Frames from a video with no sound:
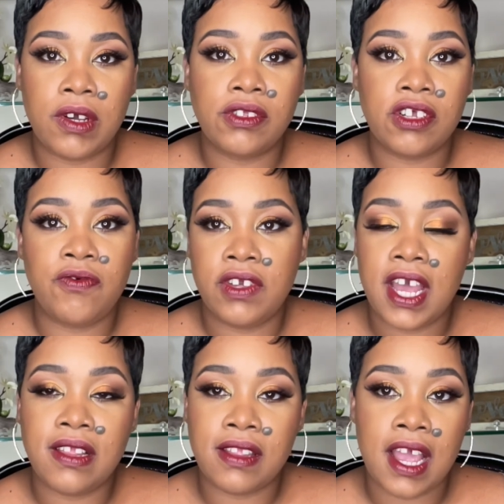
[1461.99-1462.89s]
So if you can
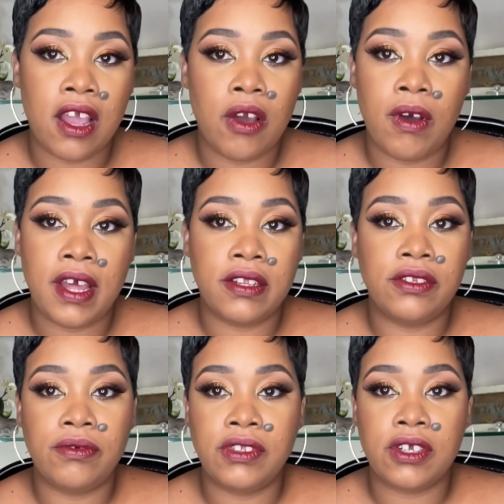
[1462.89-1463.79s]
snag it, go ahead and
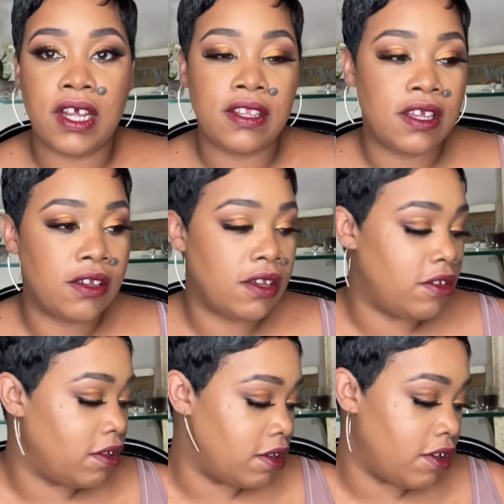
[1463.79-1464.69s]
do so. I think
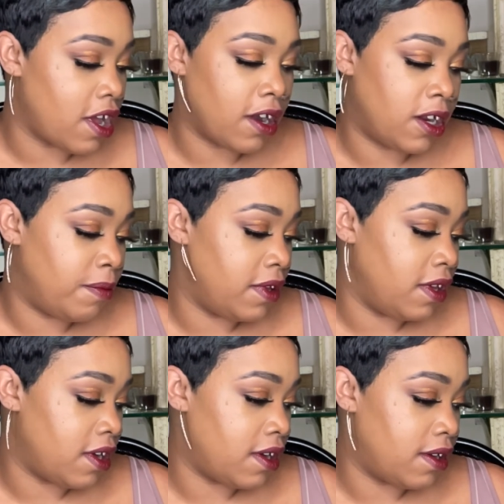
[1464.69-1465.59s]
you're not going to be
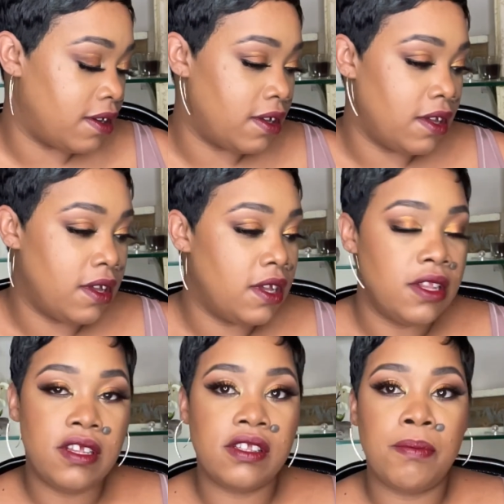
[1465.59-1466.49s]

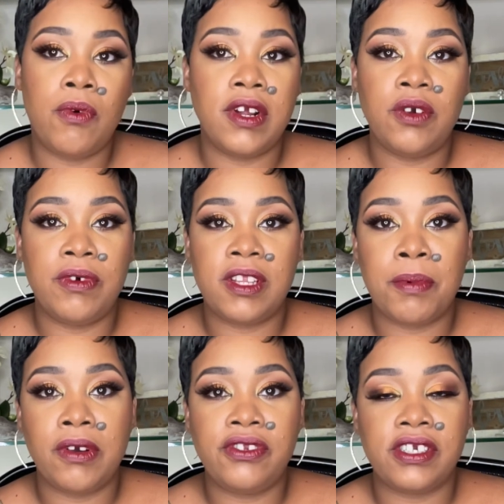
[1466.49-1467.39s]
disappointed with the
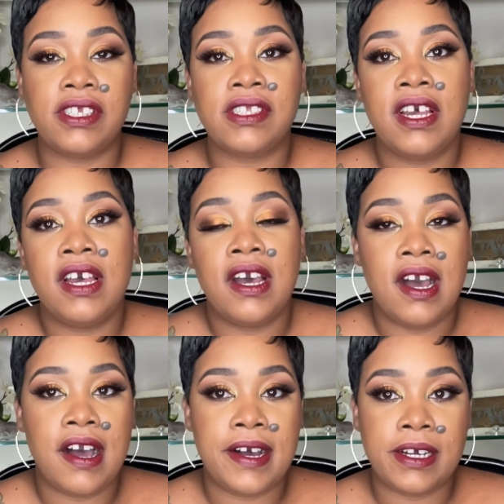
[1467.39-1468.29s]
purchase.
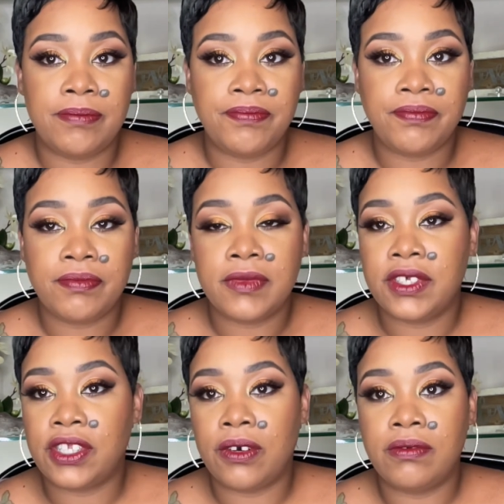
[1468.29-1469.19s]

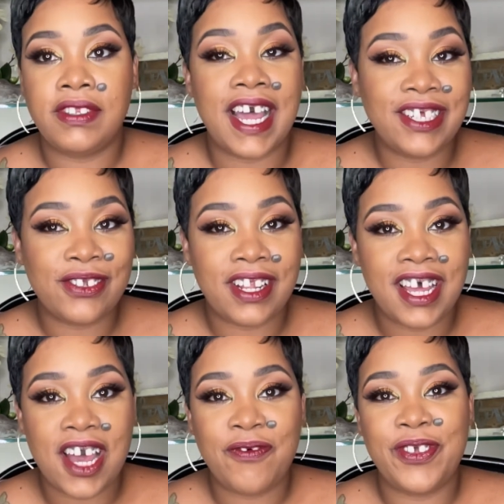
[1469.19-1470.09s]
So that is all I
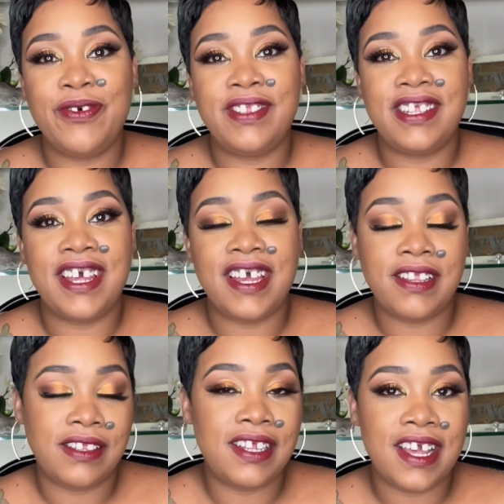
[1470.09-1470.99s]
have for you today in
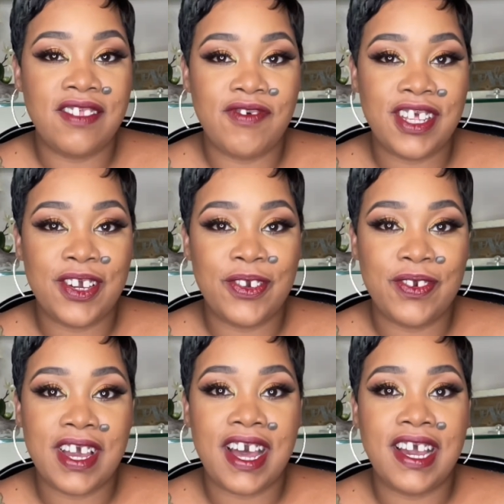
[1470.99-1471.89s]
today's video, you
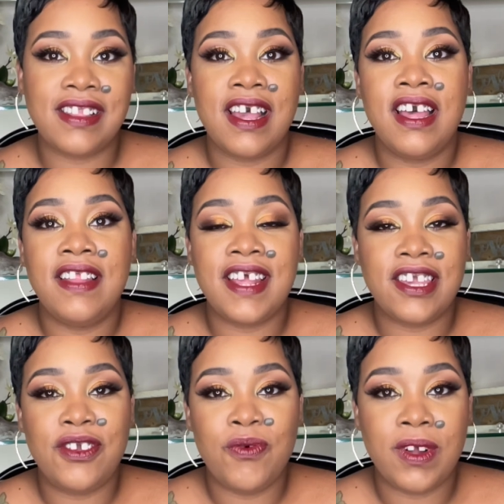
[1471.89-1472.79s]
guys. Thank
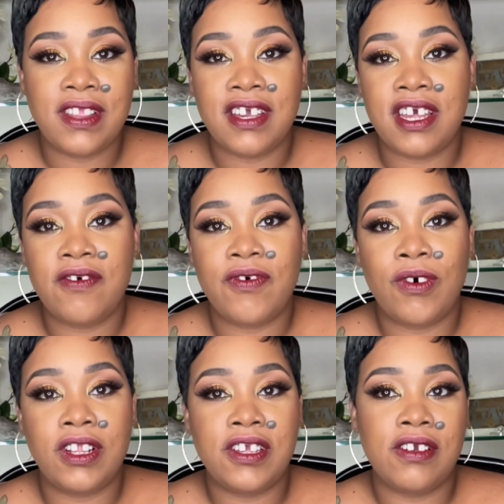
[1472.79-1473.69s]
you once again for all
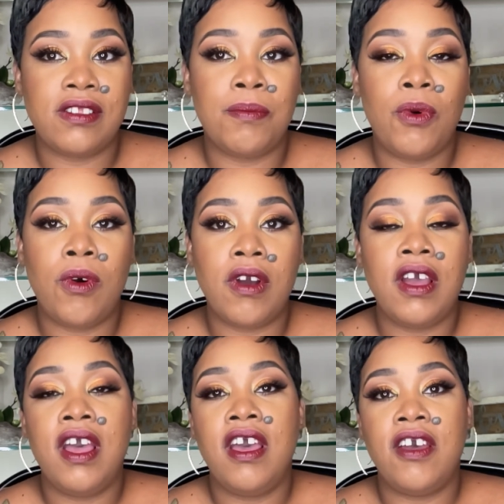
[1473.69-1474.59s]
of your support.
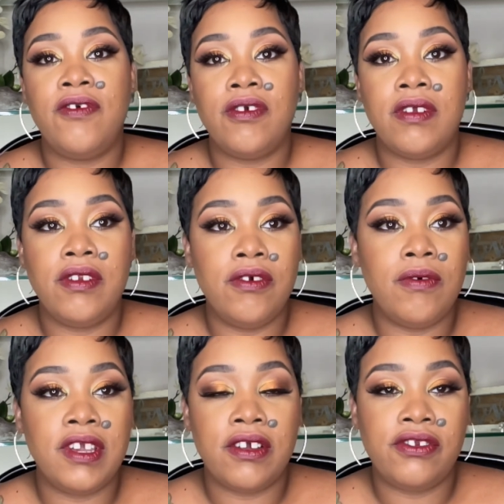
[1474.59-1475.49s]
If you're new
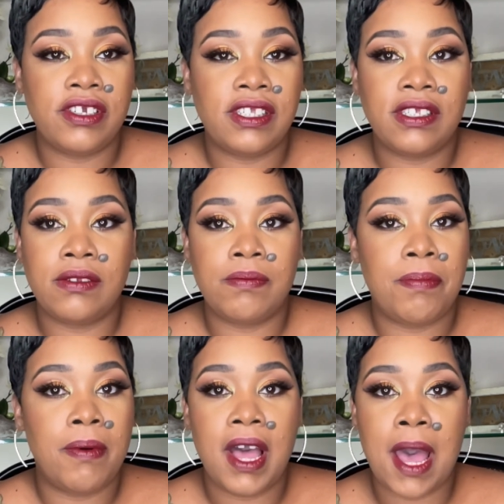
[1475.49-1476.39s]
and you're just
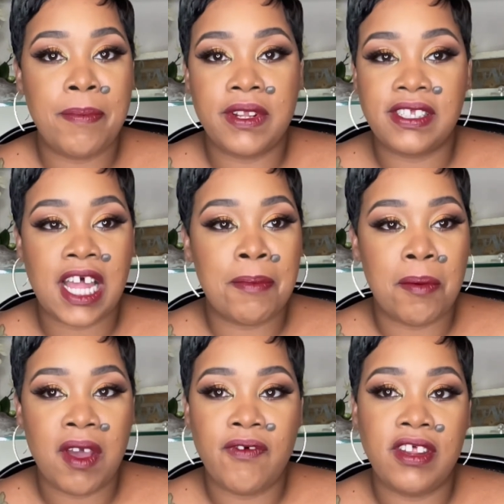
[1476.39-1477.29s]
happen to stop by
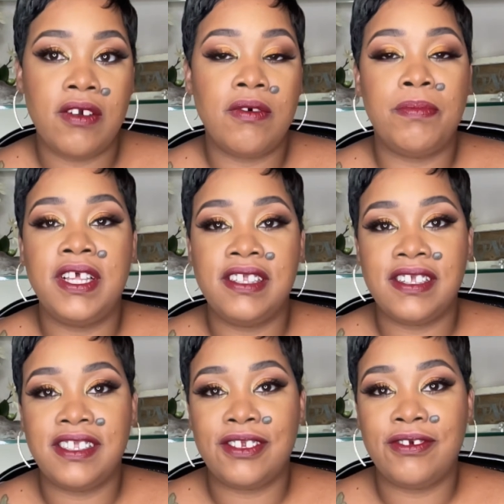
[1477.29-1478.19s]
my video, please
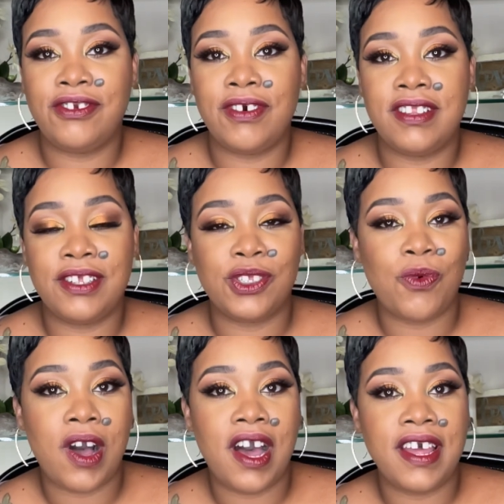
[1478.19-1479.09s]
consider joining the
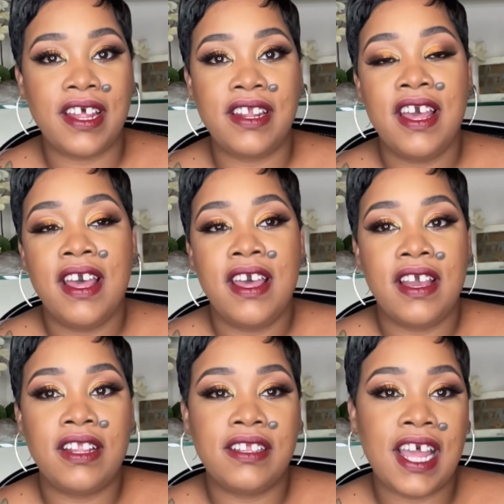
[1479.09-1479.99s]
squad and
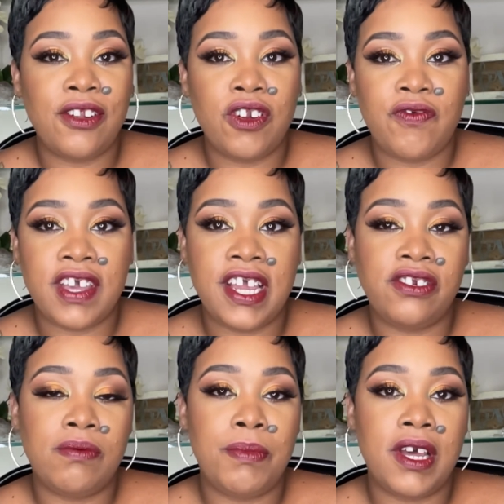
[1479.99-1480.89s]
click that
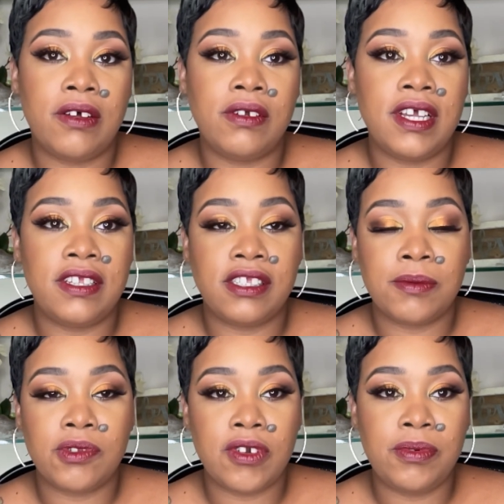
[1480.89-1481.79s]
notification bell and the
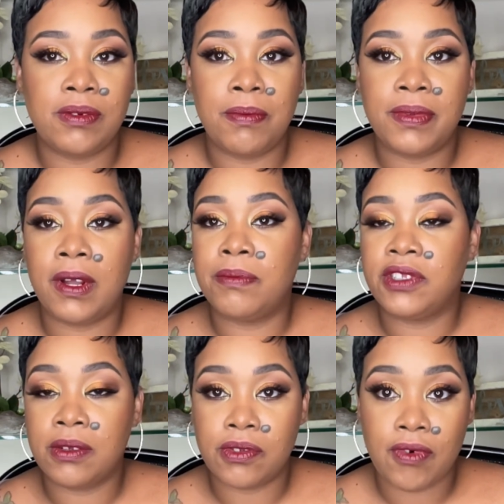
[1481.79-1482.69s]

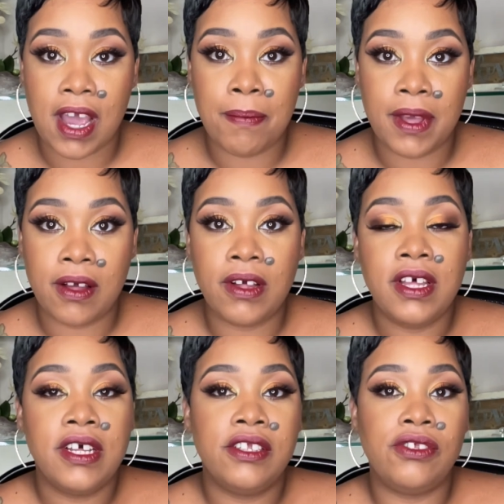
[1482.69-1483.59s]
subscribe bell
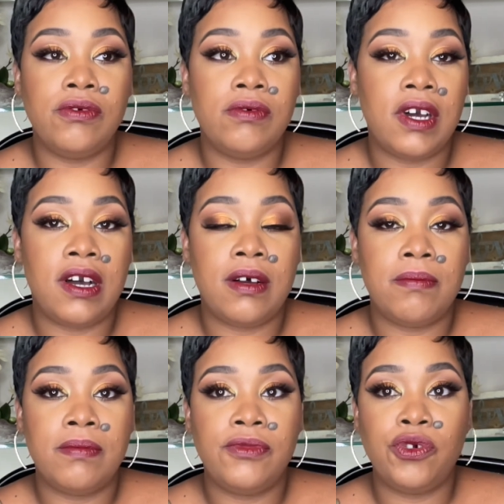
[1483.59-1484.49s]

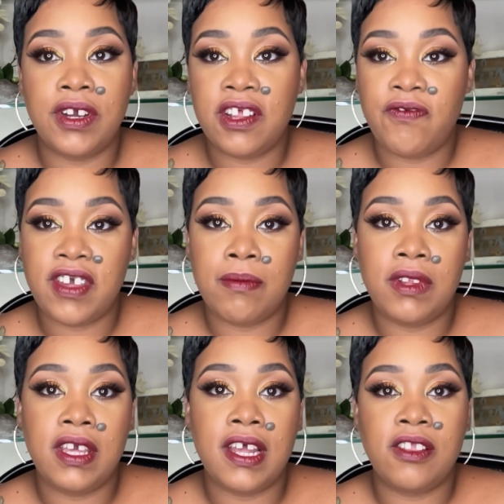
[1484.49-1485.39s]
to join the
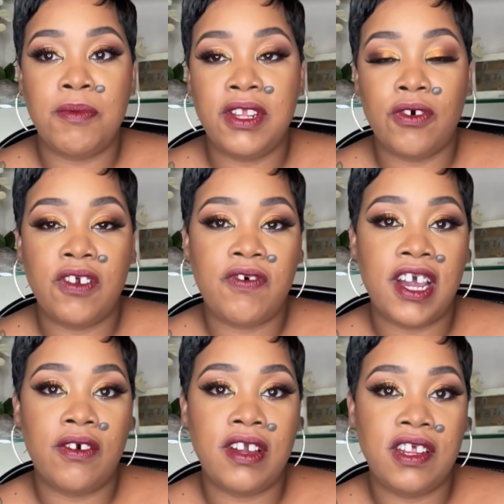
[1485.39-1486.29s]
family and to be notified
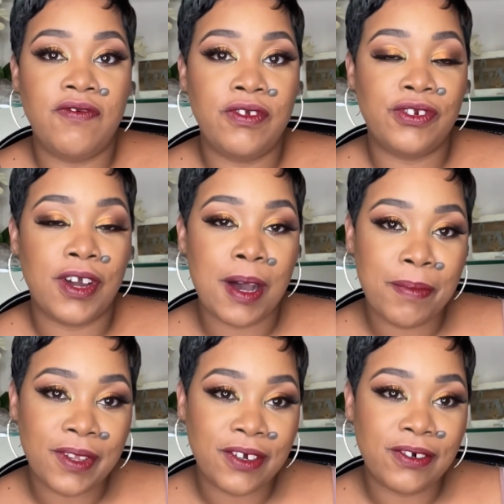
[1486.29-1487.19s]
on any future
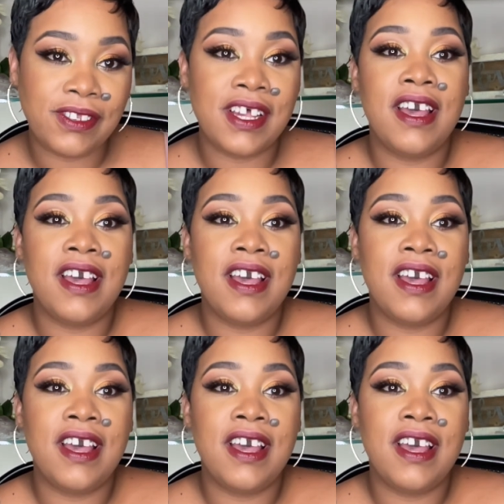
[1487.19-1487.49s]
uploads.